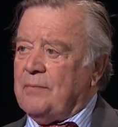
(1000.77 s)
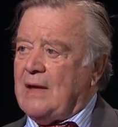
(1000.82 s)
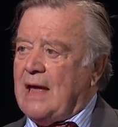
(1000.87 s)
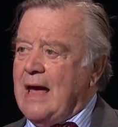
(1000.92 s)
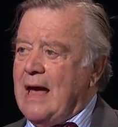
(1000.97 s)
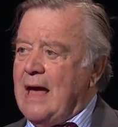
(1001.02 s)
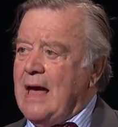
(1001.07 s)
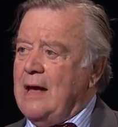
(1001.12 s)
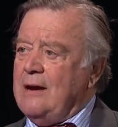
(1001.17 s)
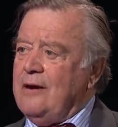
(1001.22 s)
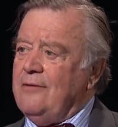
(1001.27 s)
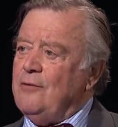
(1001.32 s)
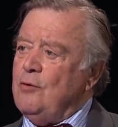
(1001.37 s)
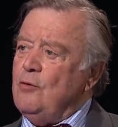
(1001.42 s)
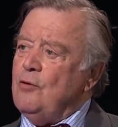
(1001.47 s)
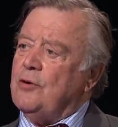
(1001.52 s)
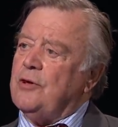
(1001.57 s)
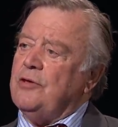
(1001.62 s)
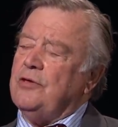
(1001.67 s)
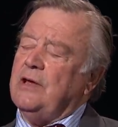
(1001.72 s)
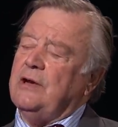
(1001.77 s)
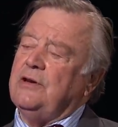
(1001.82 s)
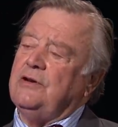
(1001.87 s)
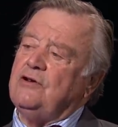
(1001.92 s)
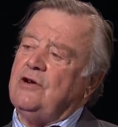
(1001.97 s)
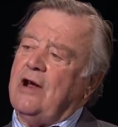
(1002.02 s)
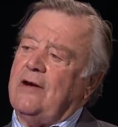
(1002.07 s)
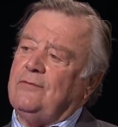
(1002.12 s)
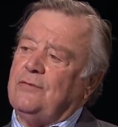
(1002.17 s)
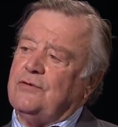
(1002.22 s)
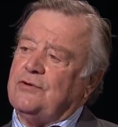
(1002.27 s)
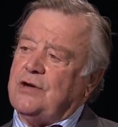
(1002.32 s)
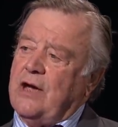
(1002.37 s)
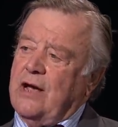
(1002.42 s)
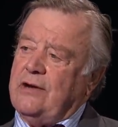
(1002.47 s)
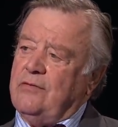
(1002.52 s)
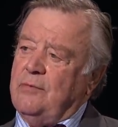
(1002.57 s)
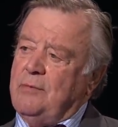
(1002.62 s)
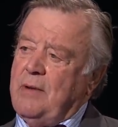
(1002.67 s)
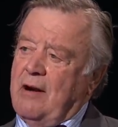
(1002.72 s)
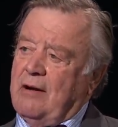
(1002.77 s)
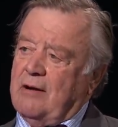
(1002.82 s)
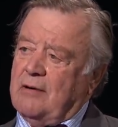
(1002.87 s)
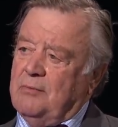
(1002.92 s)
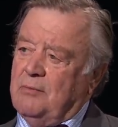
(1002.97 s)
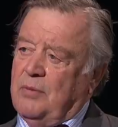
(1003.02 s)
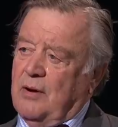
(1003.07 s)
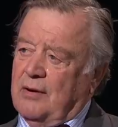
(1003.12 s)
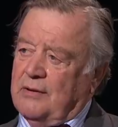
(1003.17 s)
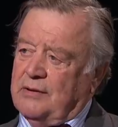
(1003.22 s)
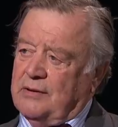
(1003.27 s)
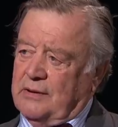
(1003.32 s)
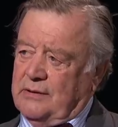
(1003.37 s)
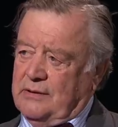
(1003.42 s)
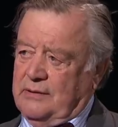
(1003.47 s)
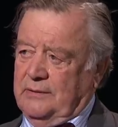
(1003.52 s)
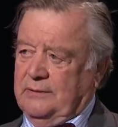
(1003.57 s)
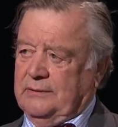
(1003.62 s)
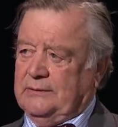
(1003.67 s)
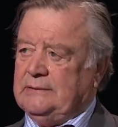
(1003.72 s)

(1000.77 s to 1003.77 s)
Uh, and if you look at the dreadful state of American politics,